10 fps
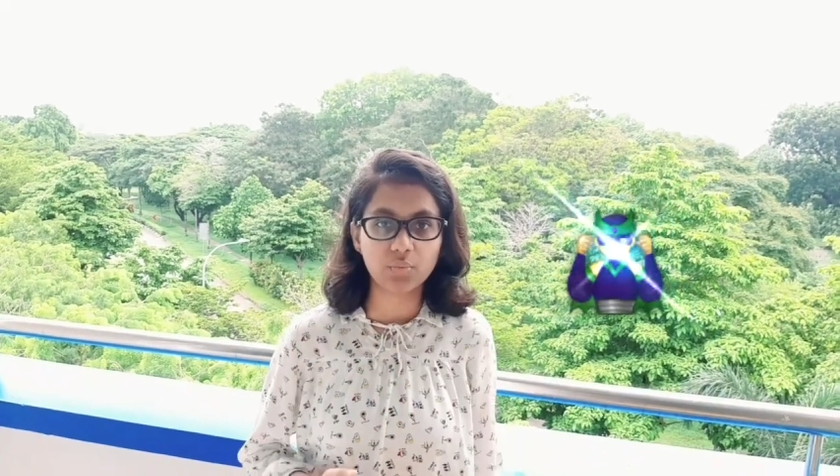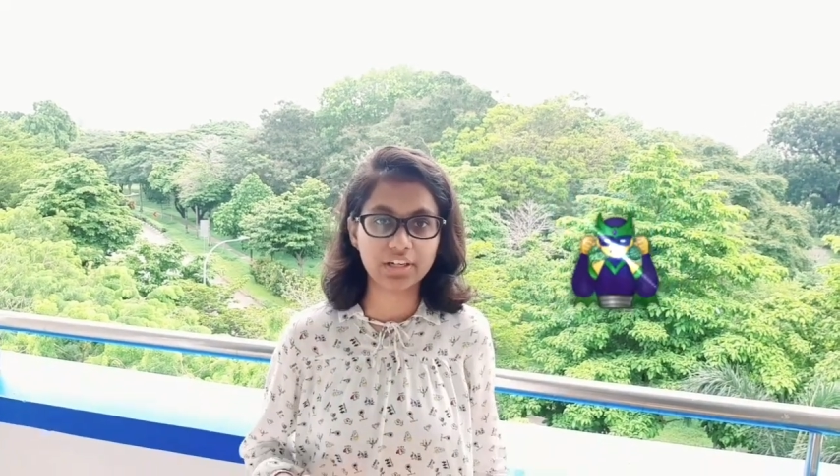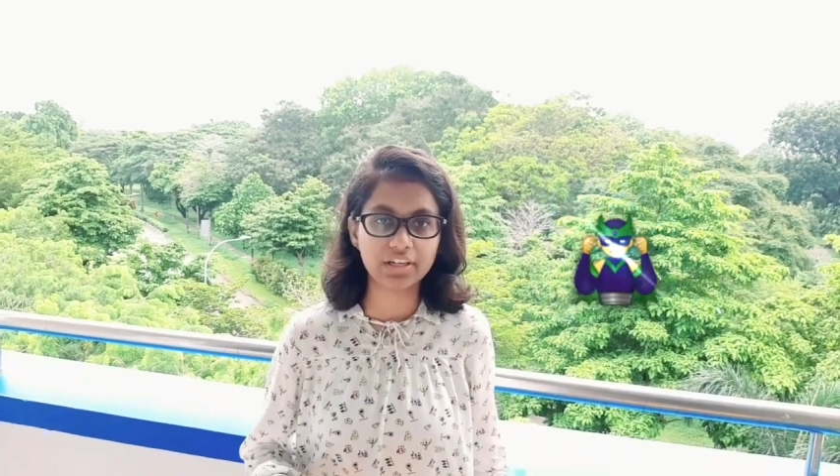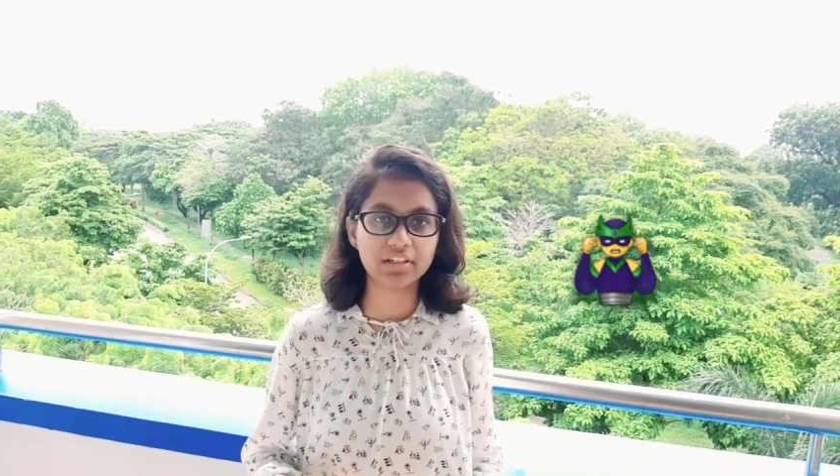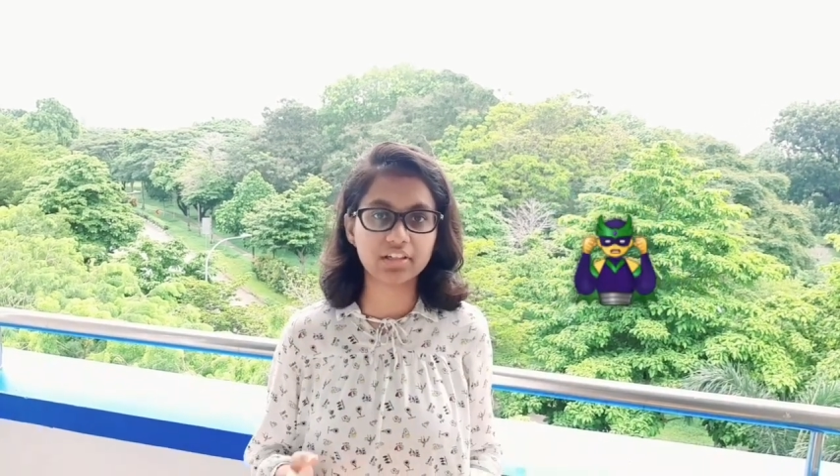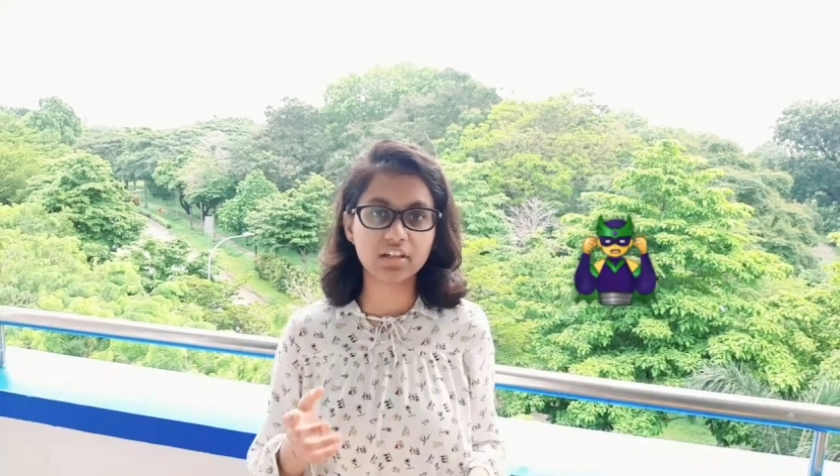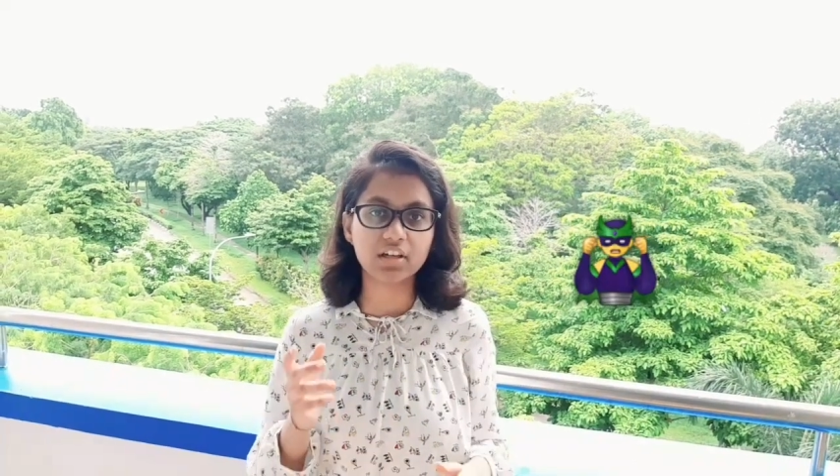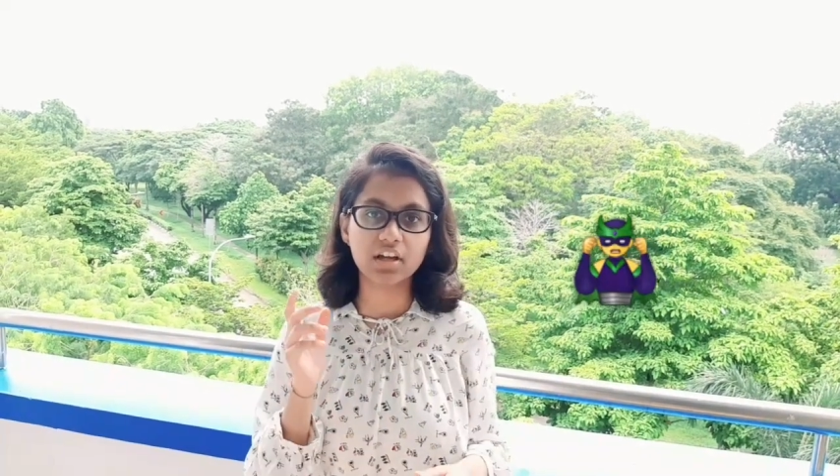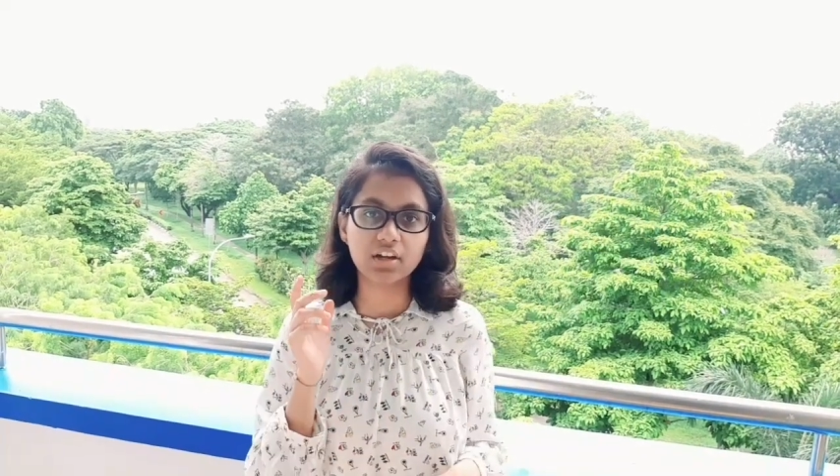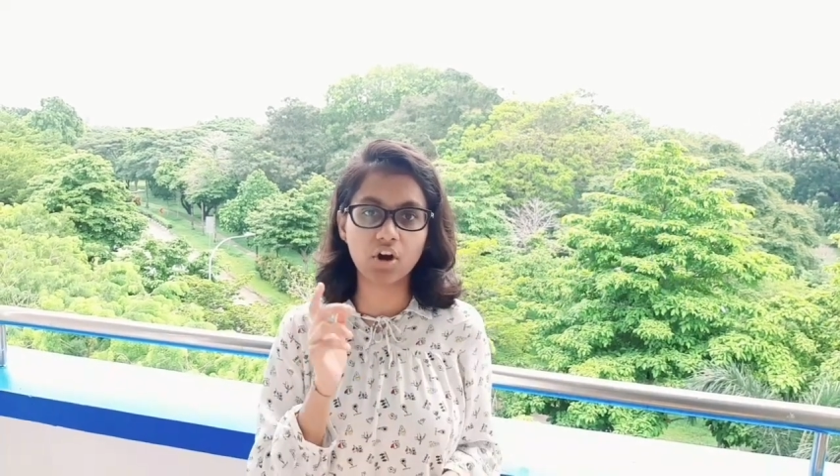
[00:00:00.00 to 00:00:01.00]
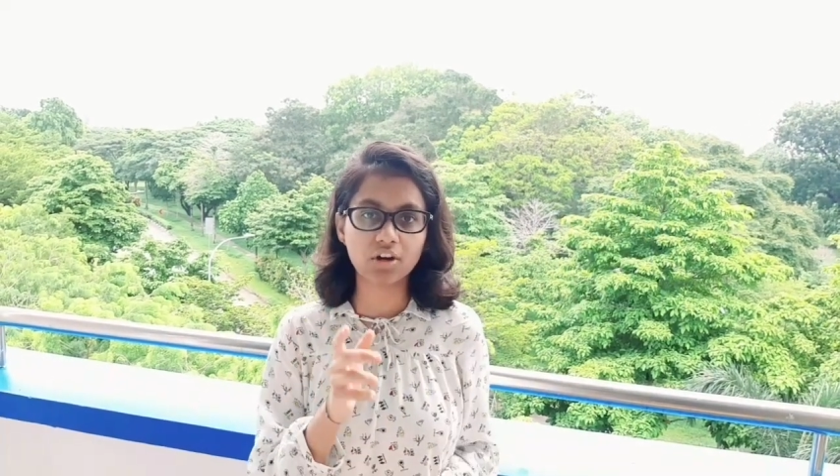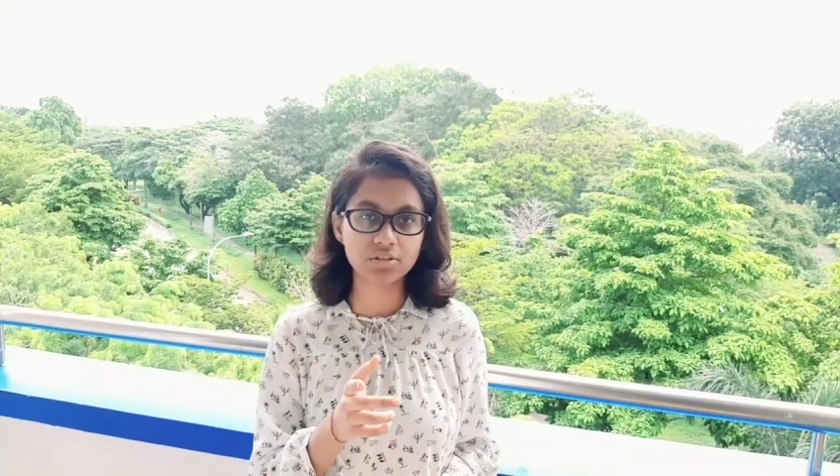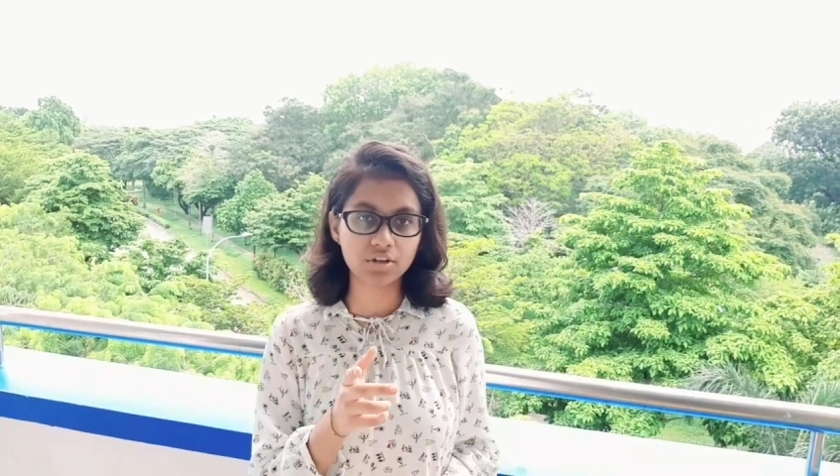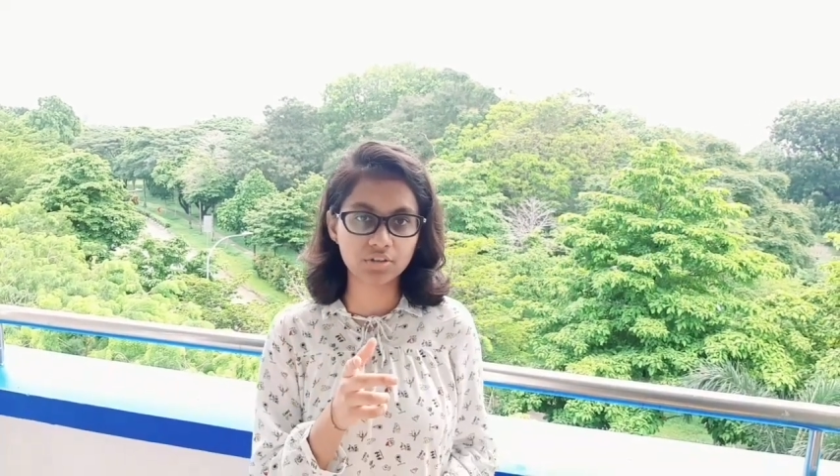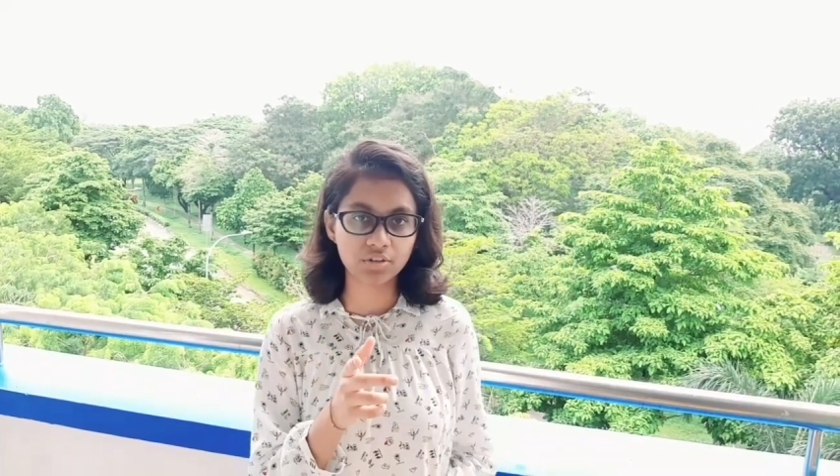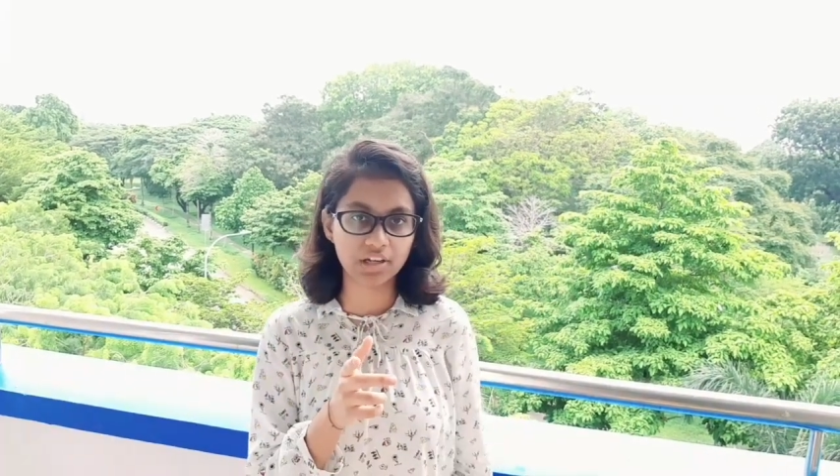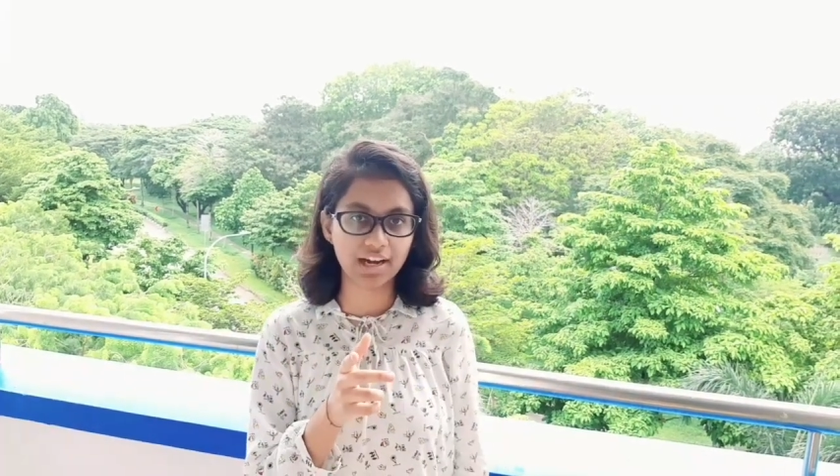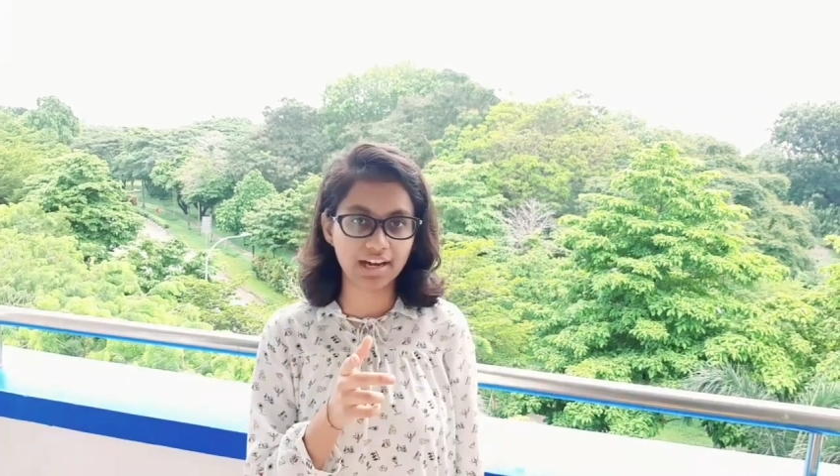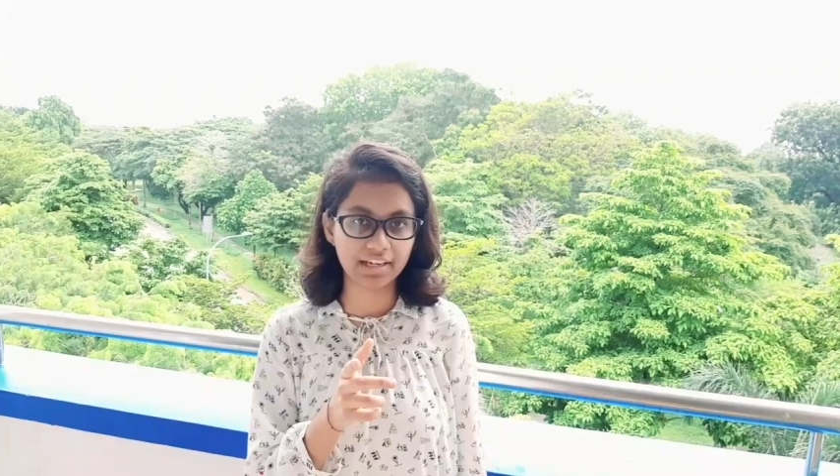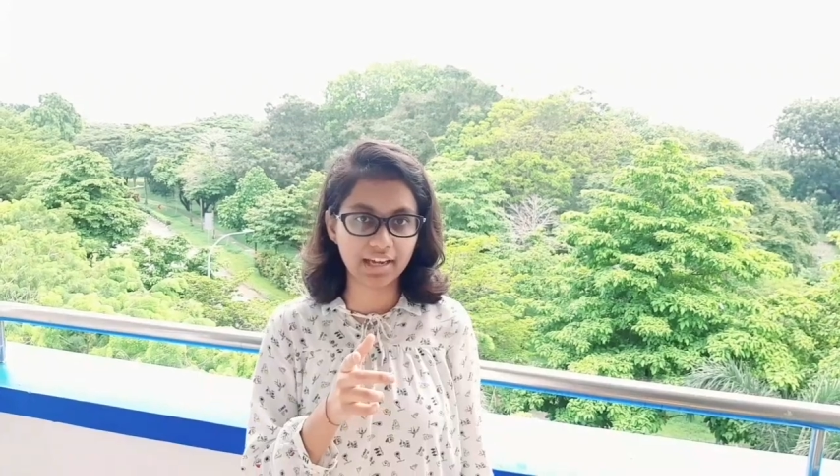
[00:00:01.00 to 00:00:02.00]
when it knocks onto
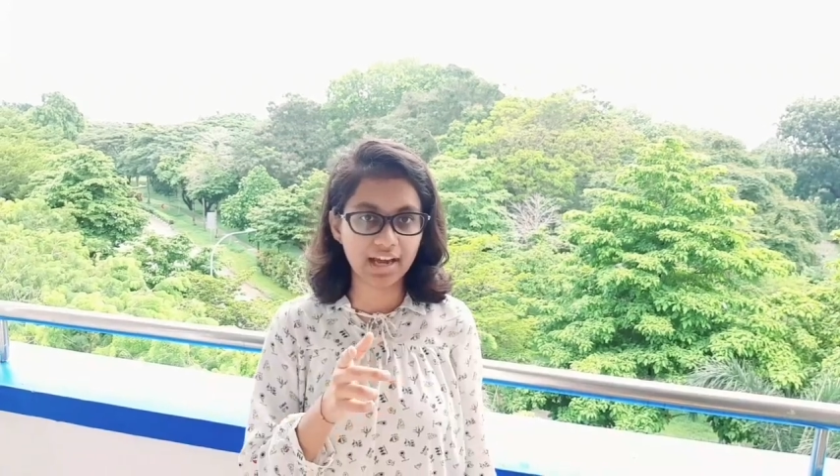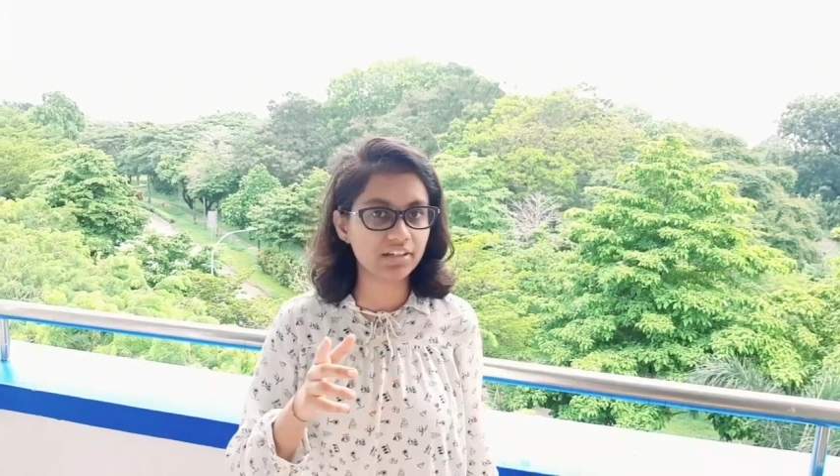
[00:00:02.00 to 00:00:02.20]
your eye